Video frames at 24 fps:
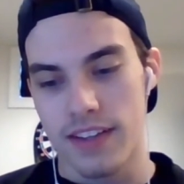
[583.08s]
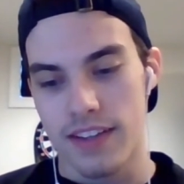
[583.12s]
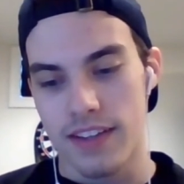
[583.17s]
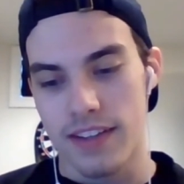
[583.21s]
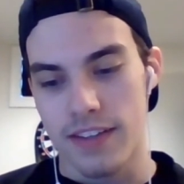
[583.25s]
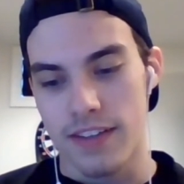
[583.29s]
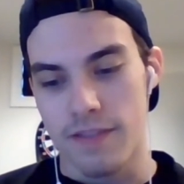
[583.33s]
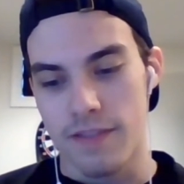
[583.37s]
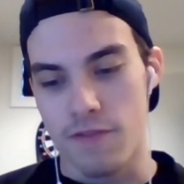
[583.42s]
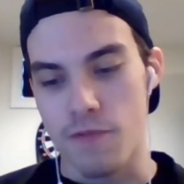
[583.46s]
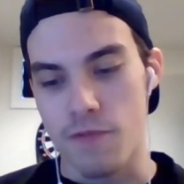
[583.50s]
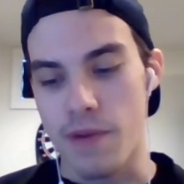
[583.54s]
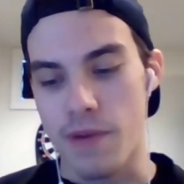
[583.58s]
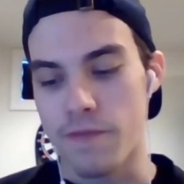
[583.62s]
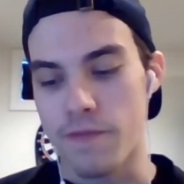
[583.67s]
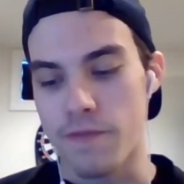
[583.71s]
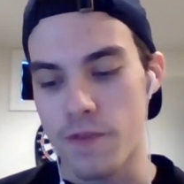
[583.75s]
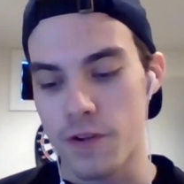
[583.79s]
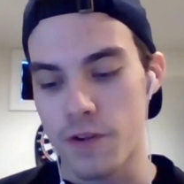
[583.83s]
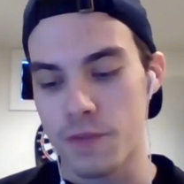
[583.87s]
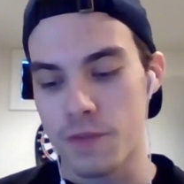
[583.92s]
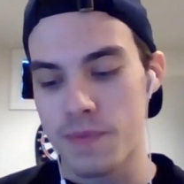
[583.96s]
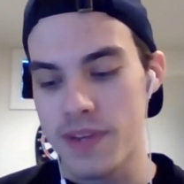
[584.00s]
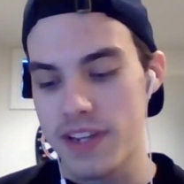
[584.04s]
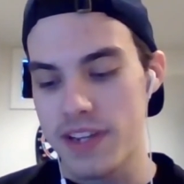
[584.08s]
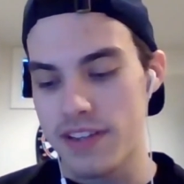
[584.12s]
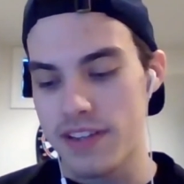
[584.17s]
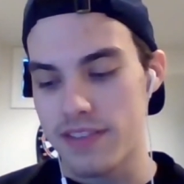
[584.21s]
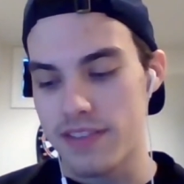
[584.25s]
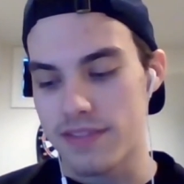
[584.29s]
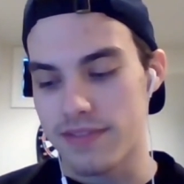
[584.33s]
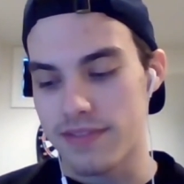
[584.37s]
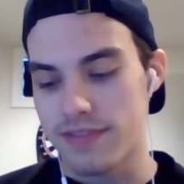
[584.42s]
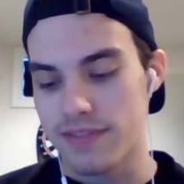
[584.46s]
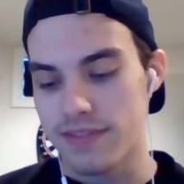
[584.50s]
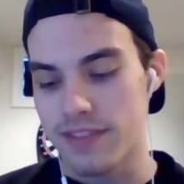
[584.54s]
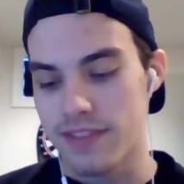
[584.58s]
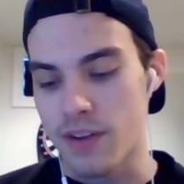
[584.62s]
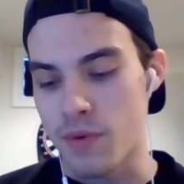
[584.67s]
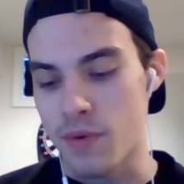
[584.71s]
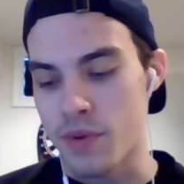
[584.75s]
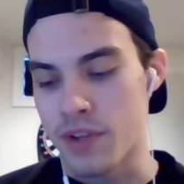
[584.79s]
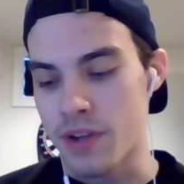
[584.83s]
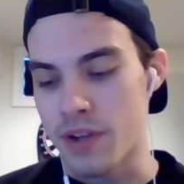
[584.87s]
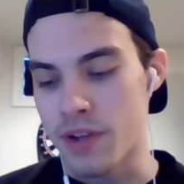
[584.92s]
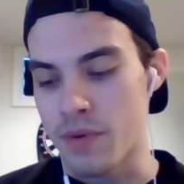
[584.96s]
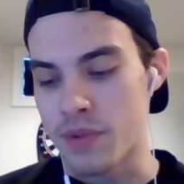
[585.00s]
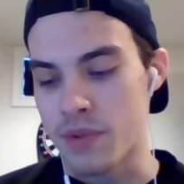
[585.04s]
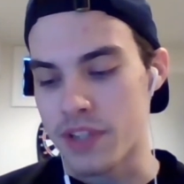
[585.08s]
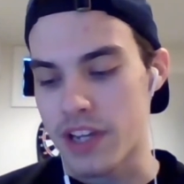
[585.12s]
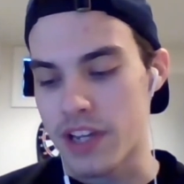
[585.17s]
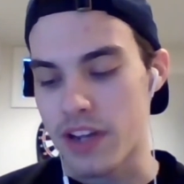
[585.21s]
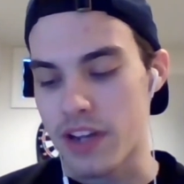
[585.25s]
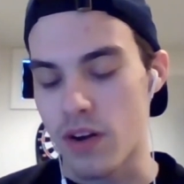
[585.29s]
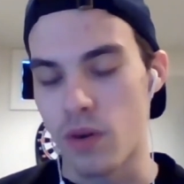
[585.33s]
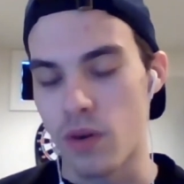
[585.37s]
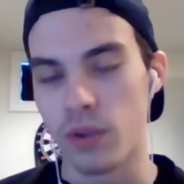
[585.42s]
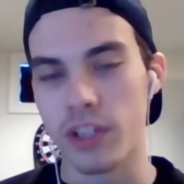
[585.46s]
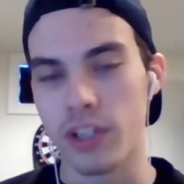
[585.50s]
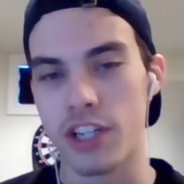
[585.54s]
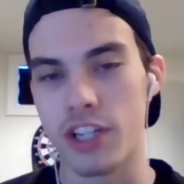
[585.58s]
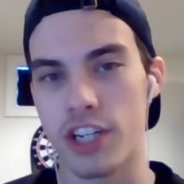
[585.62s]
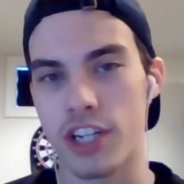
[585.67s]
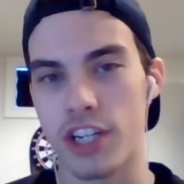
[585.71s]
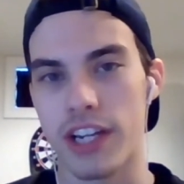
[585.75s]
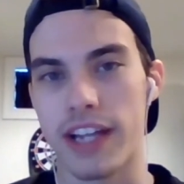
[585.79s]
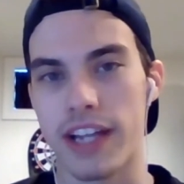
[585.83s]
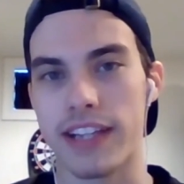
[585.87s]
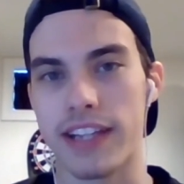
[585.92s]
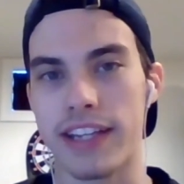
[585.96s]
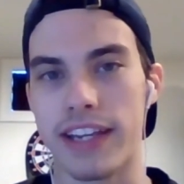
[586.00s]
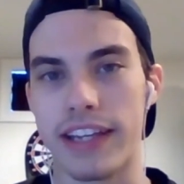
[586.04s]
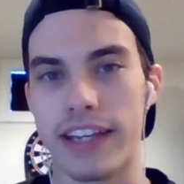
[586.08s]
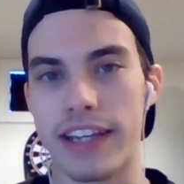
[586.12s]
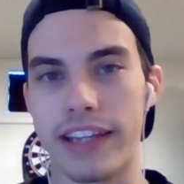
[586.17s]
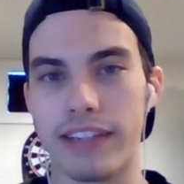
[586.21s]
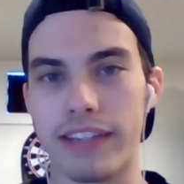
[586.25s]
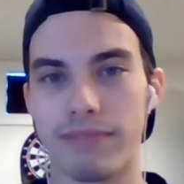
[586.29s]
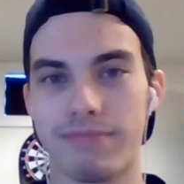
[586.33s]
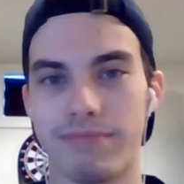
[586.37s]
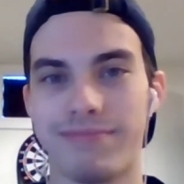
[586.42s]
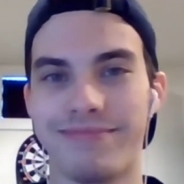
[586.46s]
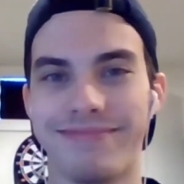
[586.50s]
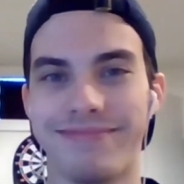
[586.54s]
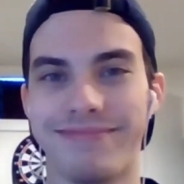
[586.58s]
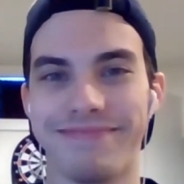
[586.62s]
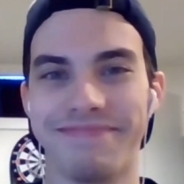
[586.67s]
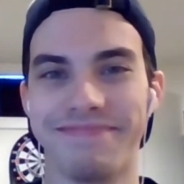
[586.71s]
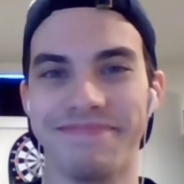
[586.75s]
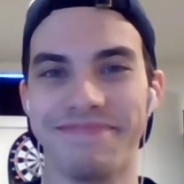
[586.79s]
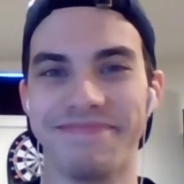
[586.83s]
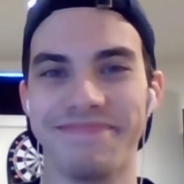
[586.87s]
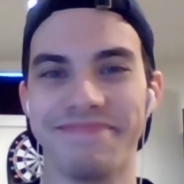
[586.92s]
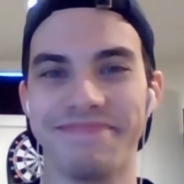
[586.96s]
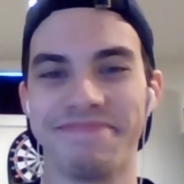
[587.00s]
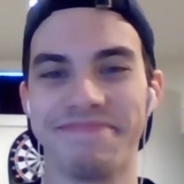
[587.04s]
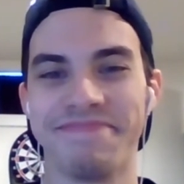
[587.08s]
For my first meet, it was a holy shit, I did it.